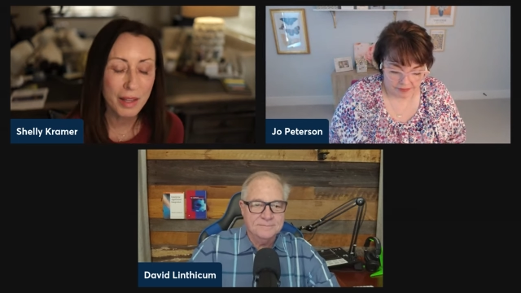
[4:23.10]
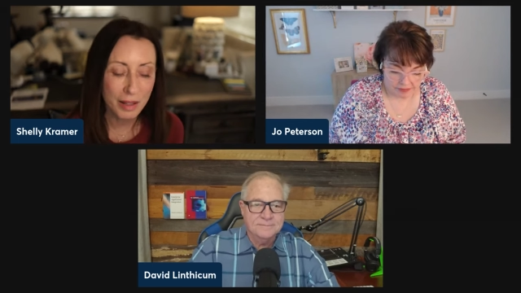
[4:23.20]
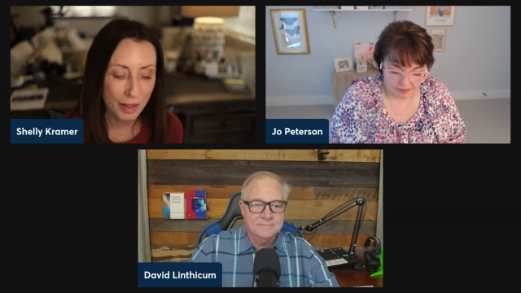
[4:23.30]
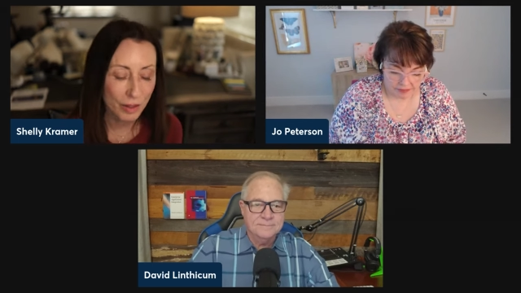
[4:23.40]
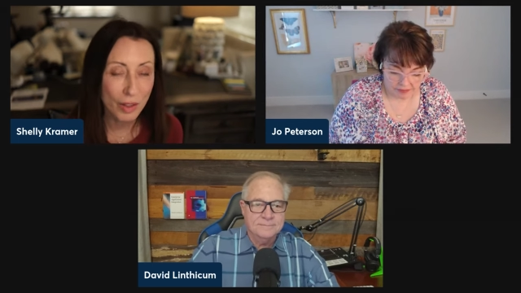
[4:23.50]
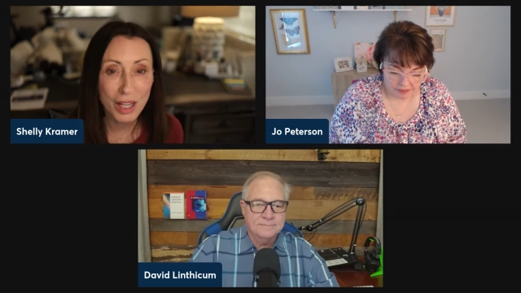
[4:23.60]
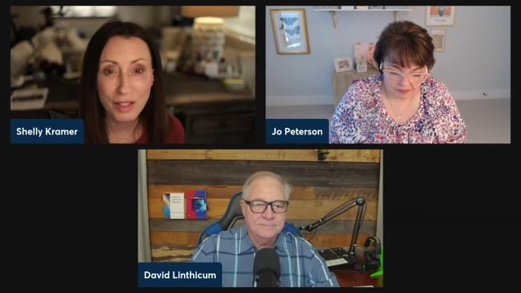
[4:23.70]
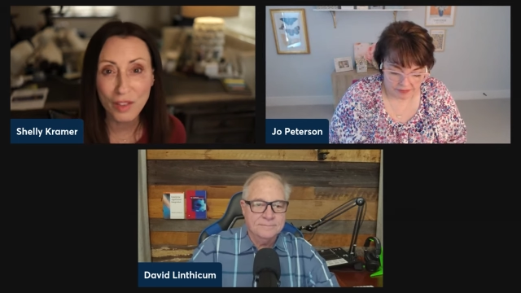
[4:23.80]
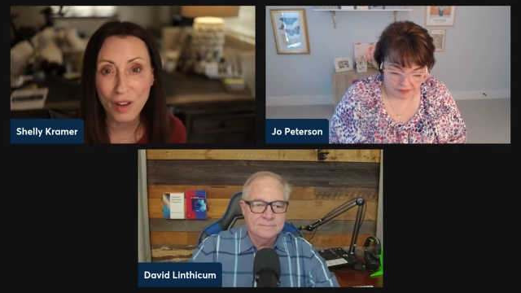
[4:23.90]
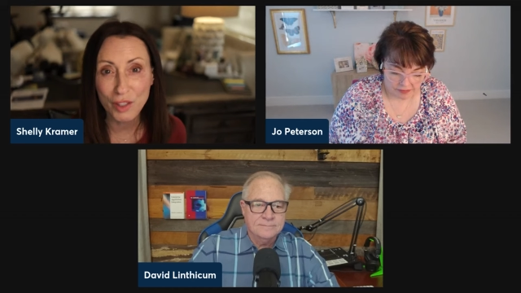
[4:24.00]
Speaker 1: think there are
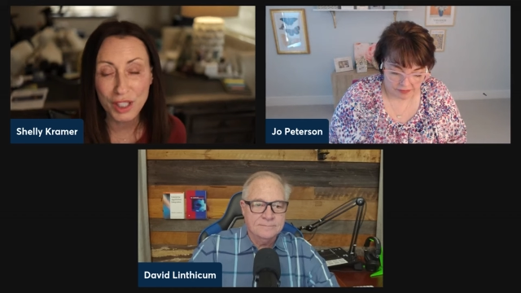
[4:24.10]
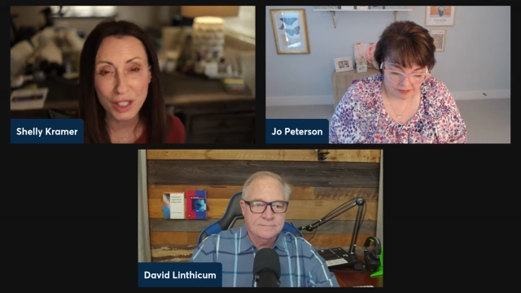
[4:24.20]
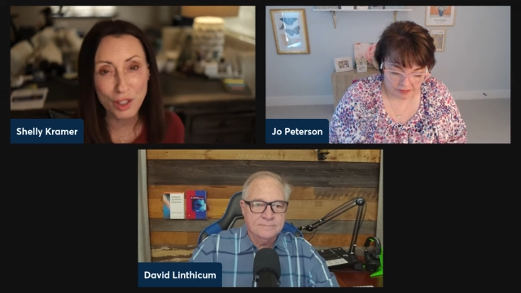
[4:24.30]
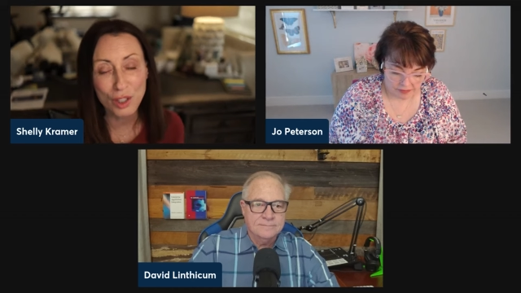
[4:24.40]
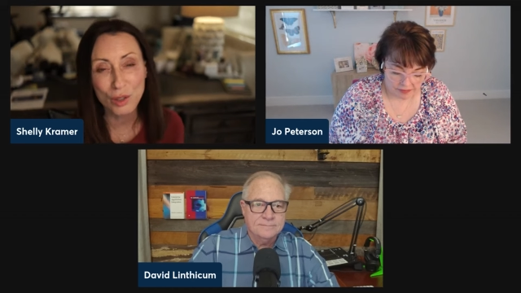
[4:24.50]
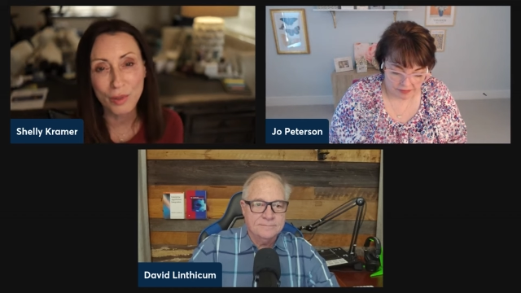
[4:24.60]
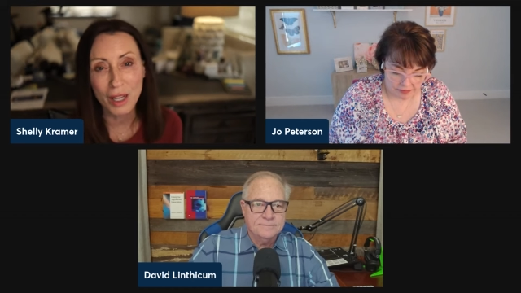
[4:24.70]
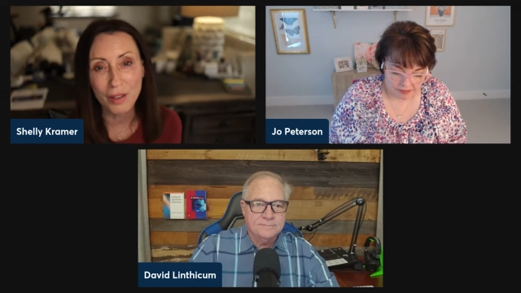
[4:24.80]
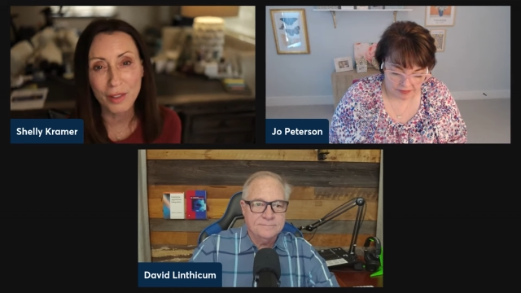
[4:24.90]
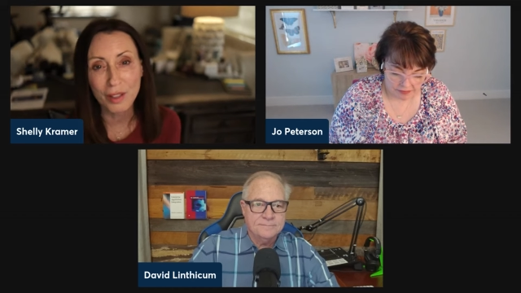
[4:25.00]
lots of conversations
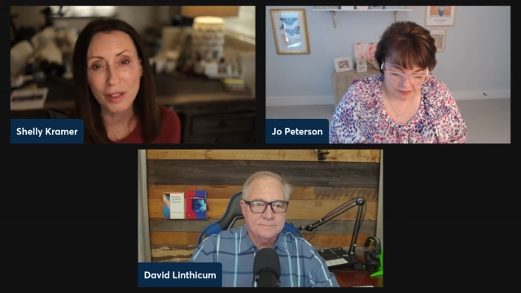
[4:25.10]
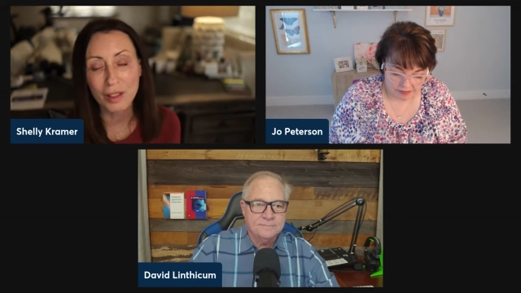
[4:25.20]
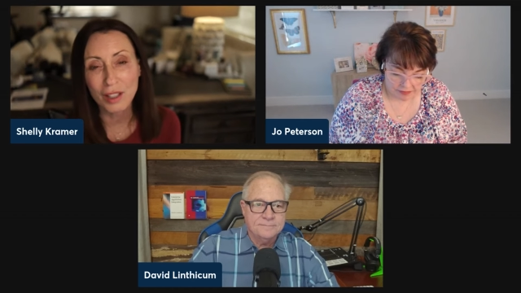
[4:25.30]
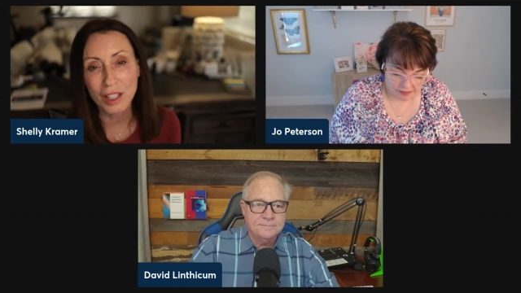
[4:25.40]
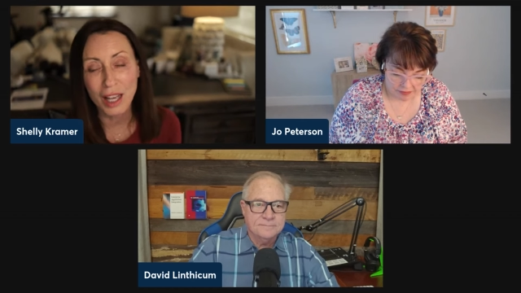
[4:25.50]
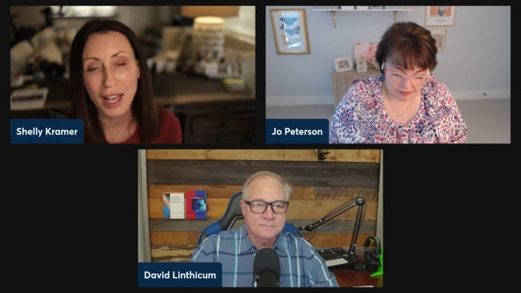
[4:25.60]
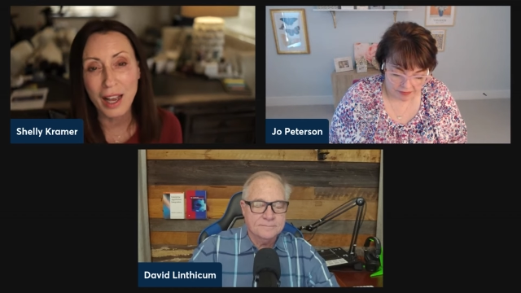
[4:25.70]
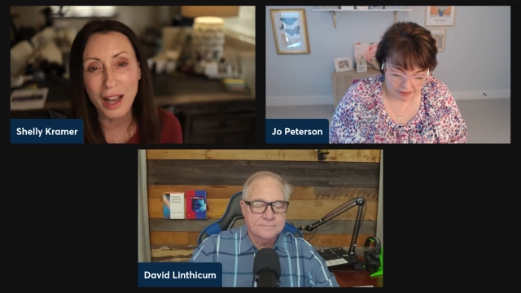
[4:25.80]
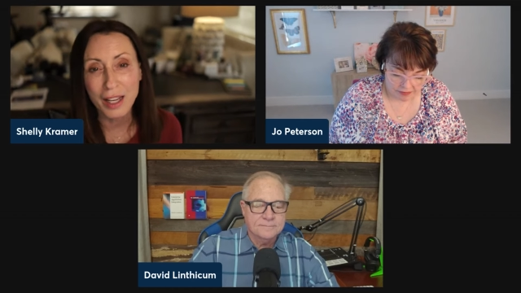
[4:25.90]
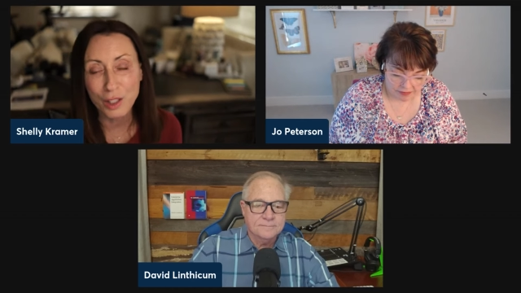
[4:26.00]
around it.
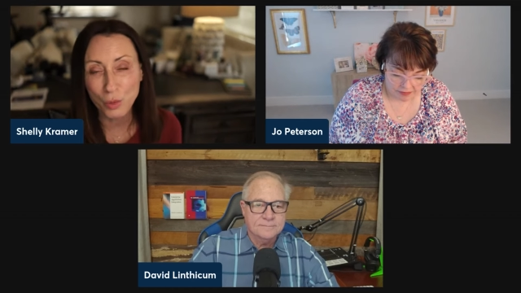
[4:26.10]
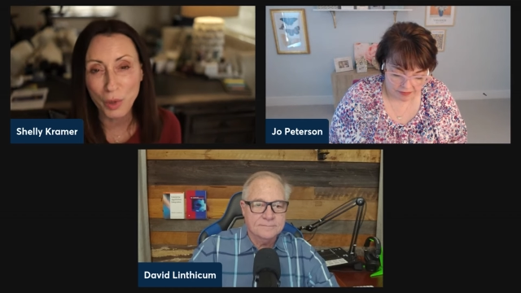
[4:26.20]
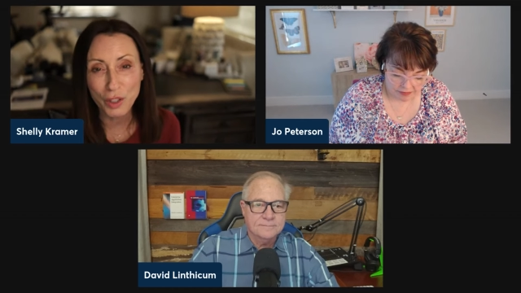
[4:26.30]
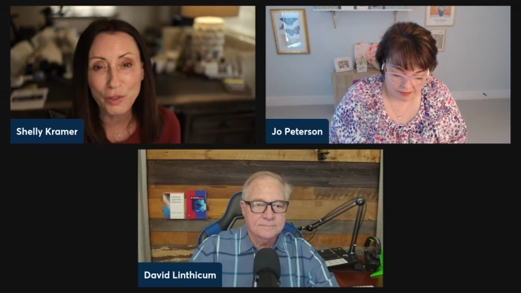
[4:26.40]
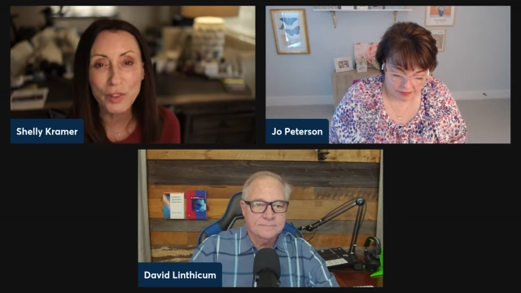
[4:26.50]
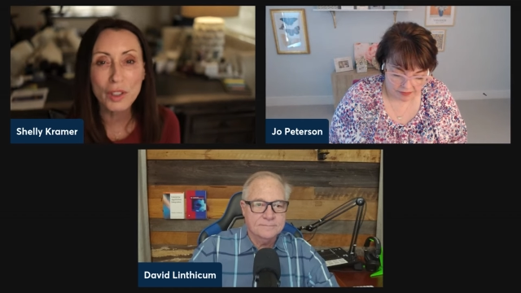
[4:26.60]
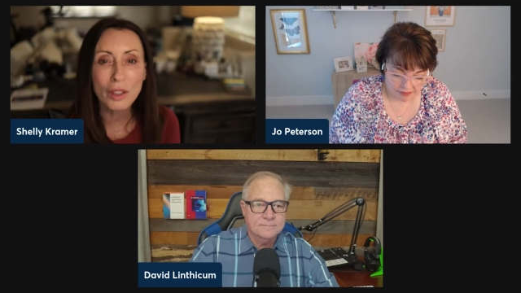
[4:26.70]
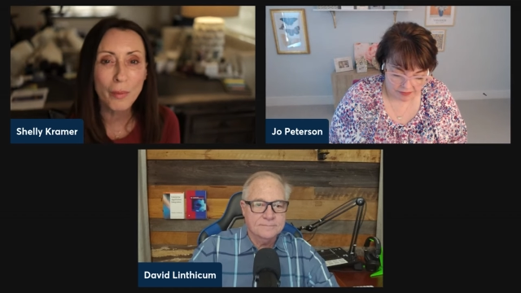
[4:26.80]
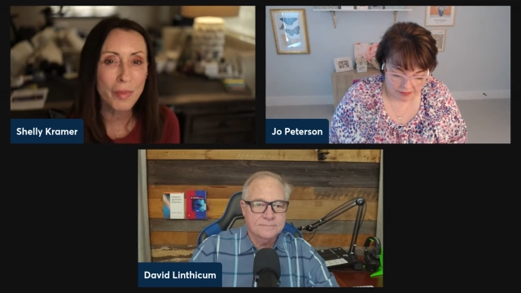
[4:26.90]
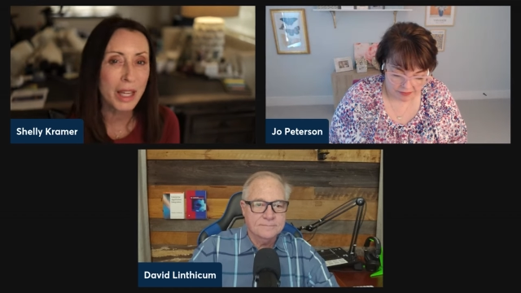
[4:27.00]
AI is
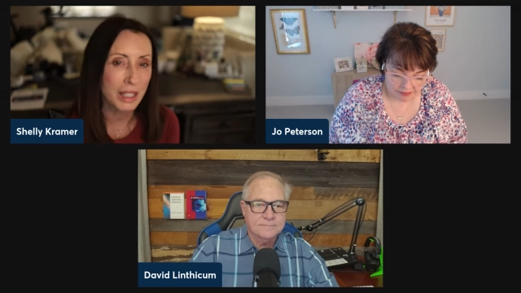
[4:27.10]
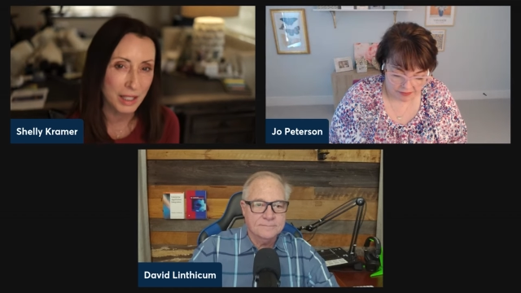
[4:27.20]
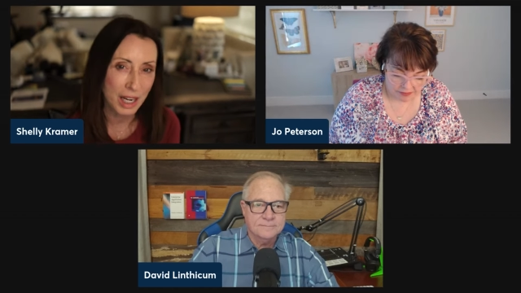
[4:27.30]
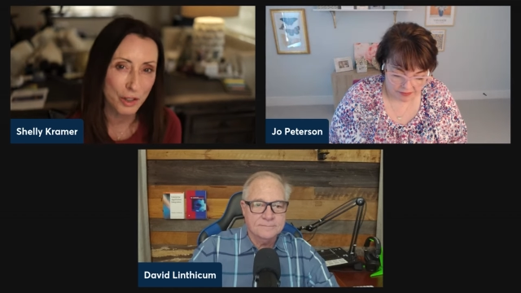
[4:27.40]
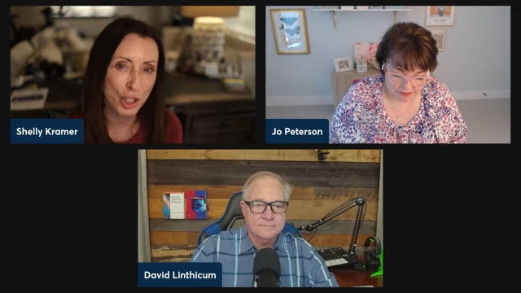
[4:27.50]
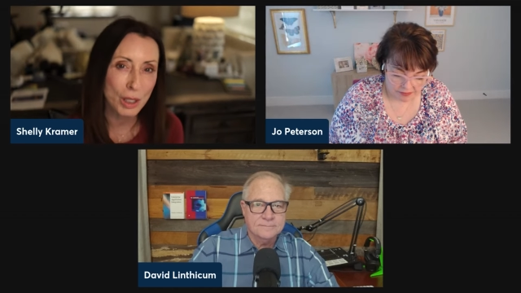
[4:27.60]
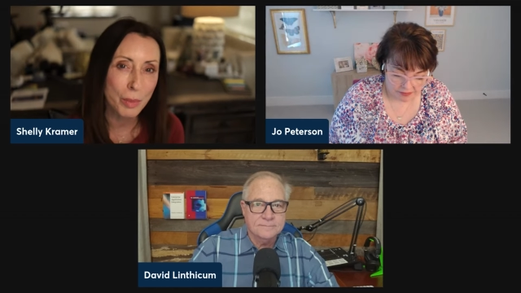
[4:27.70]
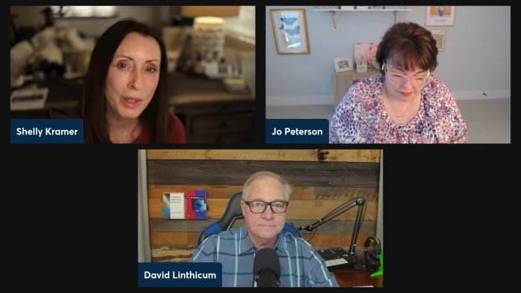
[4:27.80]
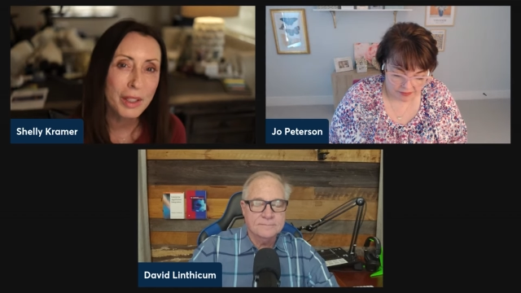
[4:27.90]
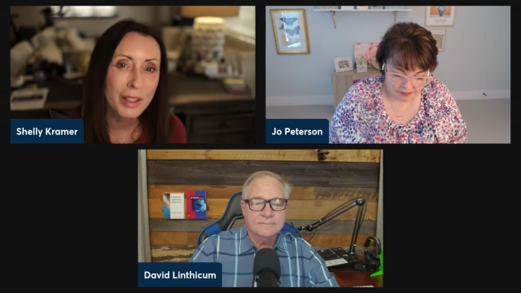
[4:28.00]
wonderful and it's not cheap.